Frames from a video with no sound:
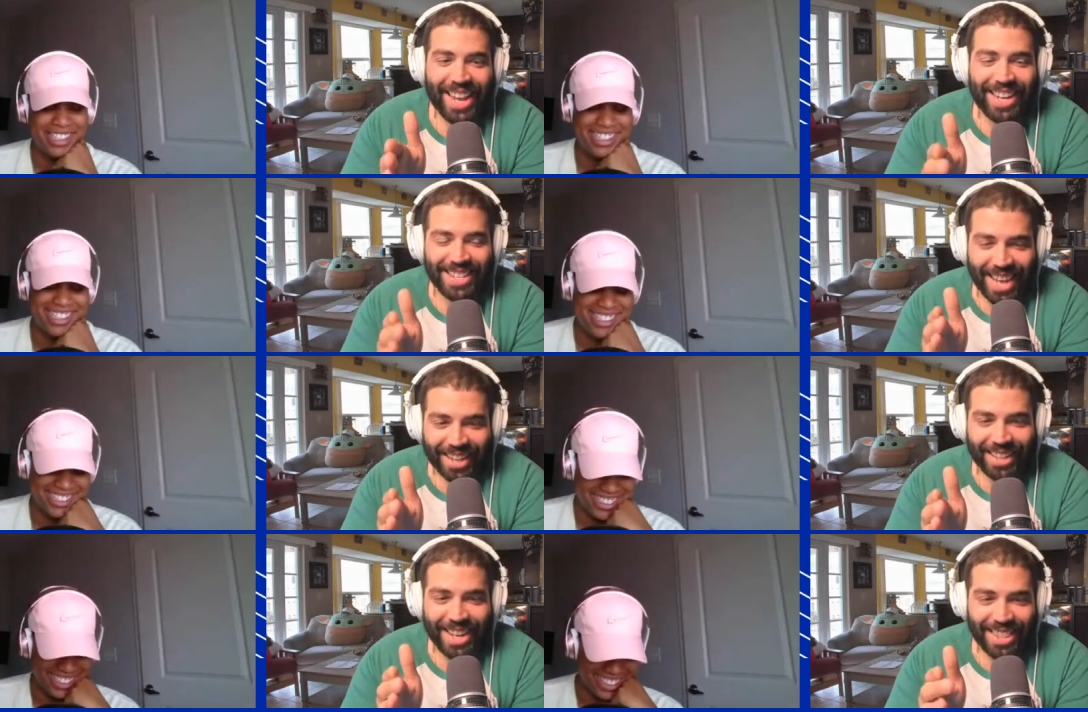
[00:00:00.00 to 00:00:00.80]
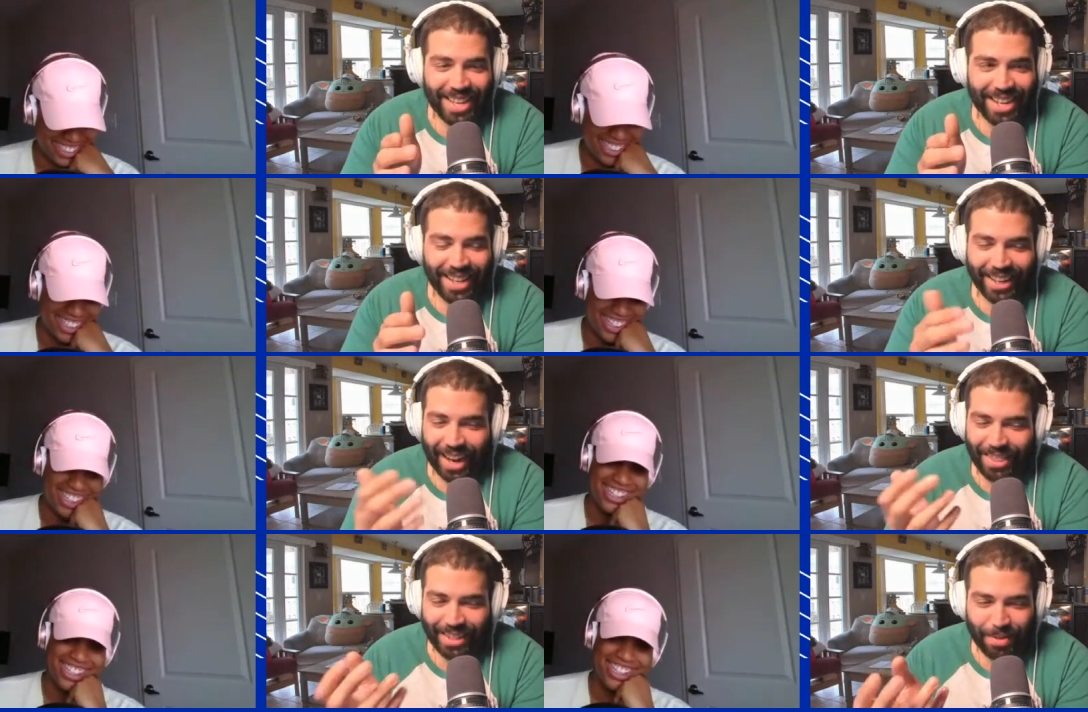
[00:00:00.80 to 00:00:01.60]
Speaker 1: Exactly. And then, like,
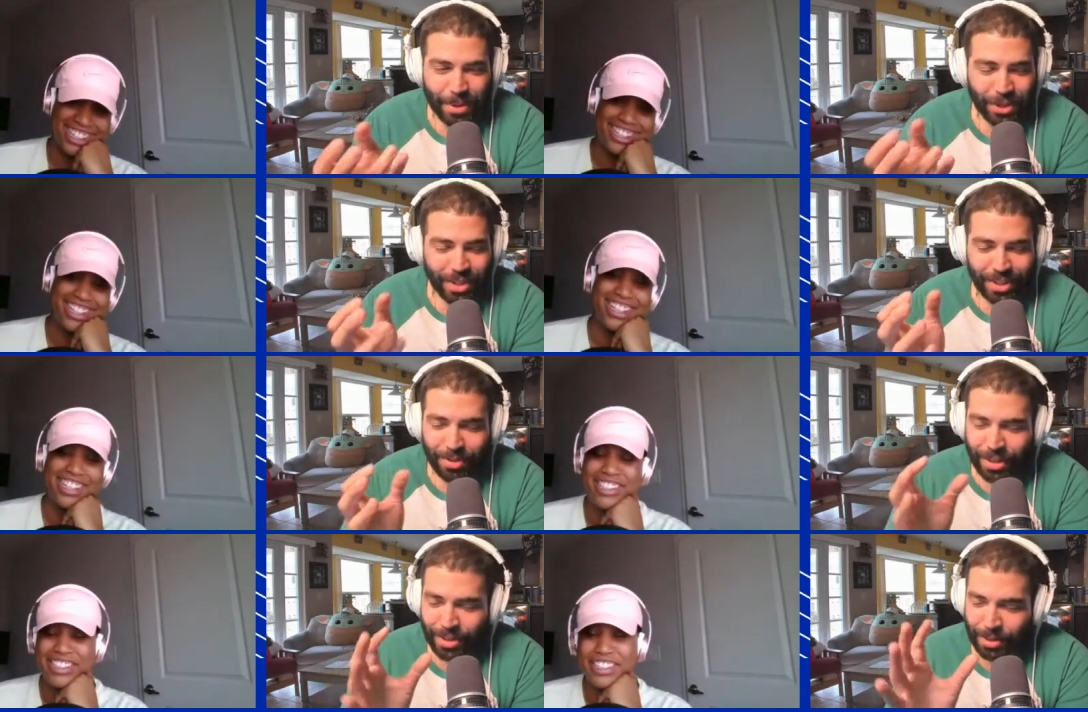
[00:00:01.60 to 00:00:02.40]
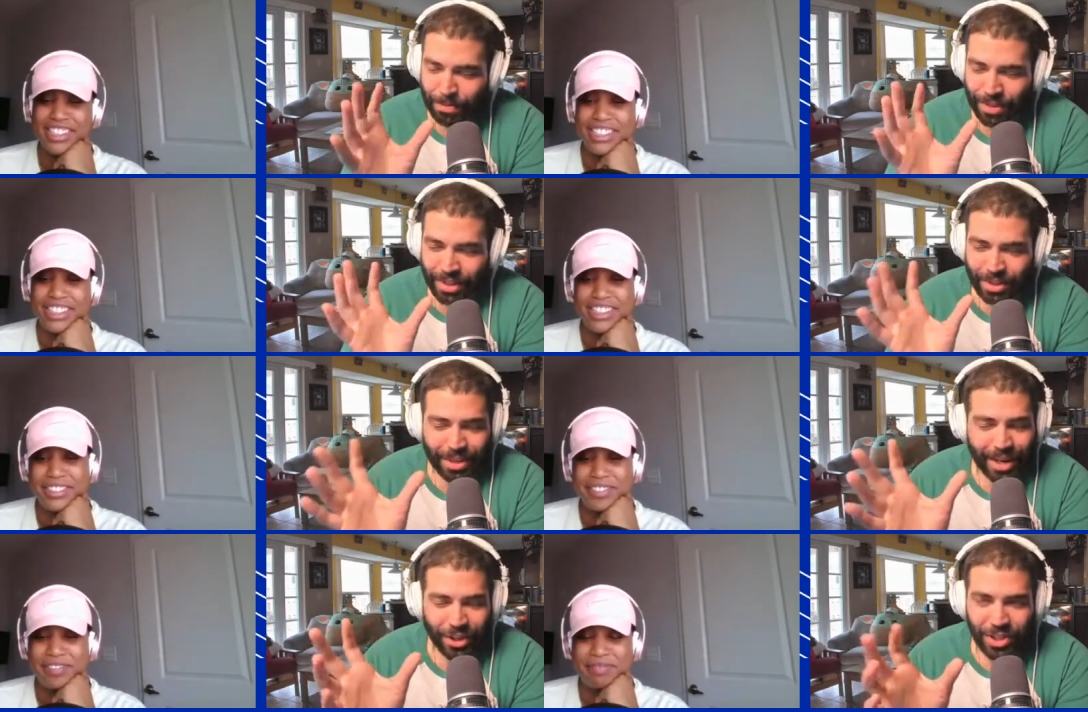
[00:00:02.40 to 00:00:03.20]
I think I've been using this
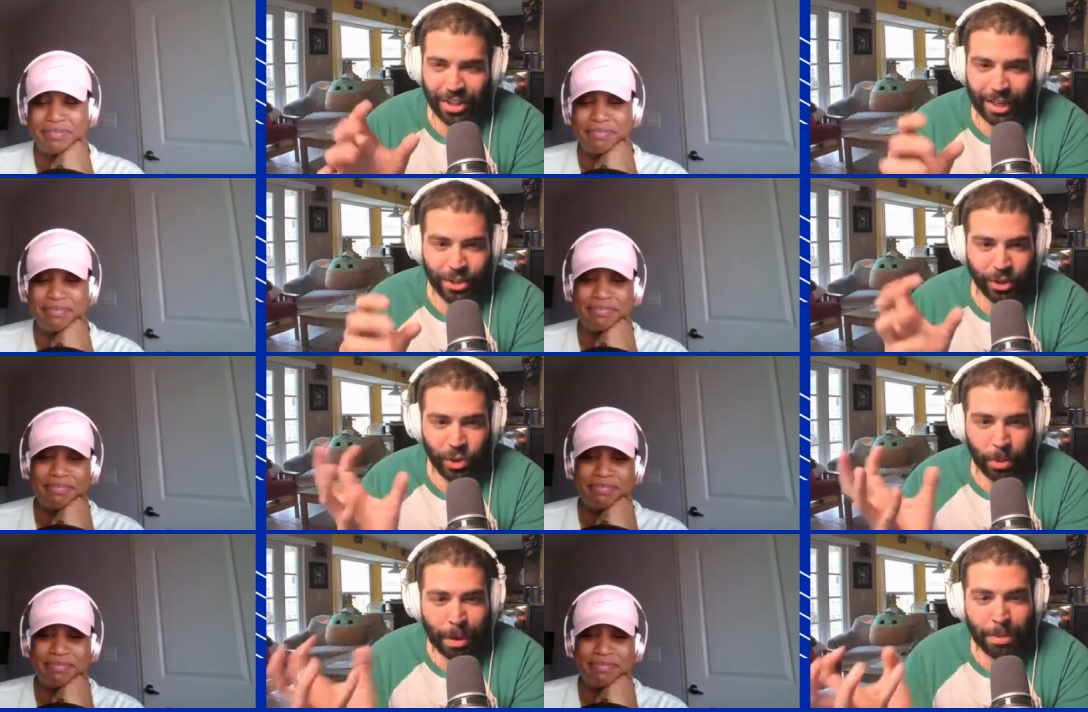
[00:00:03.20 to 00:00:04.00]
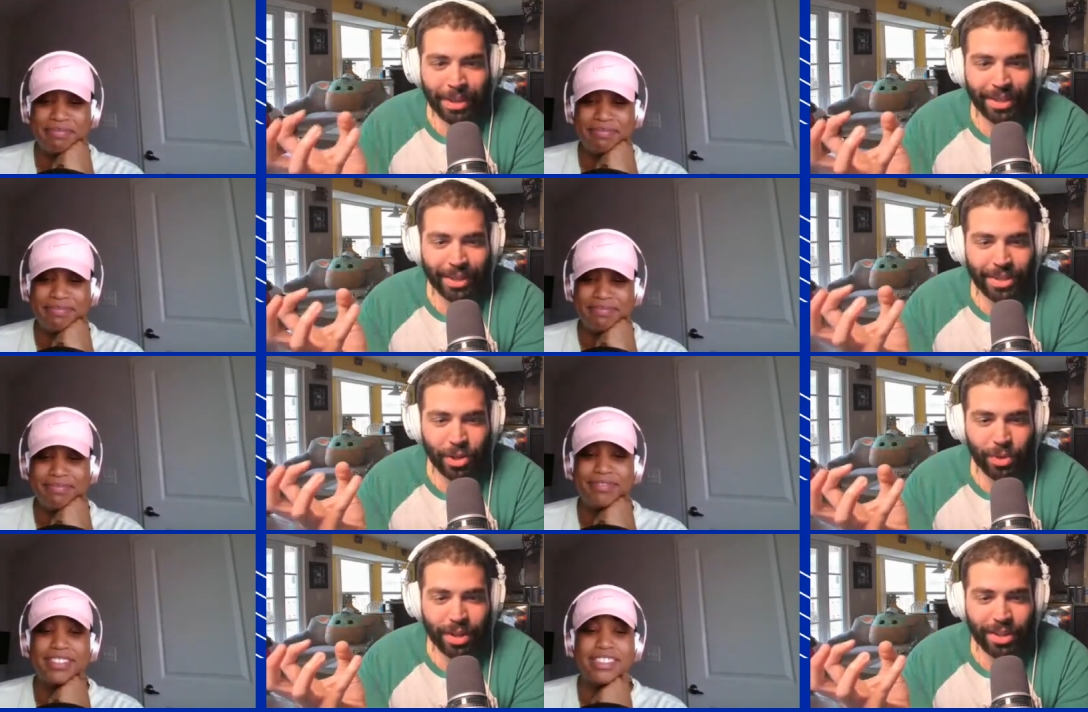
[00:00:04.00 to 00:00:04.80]
analogy a lot. He turned into a pumpkin, like
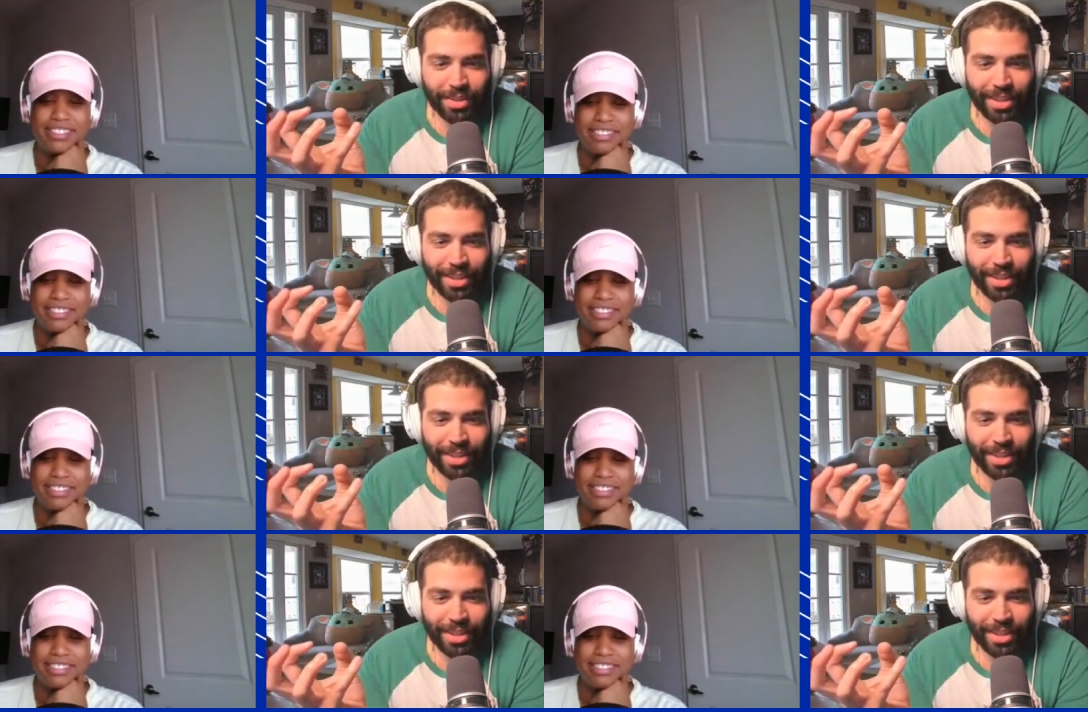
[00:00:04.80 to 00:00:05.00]
Cinderella.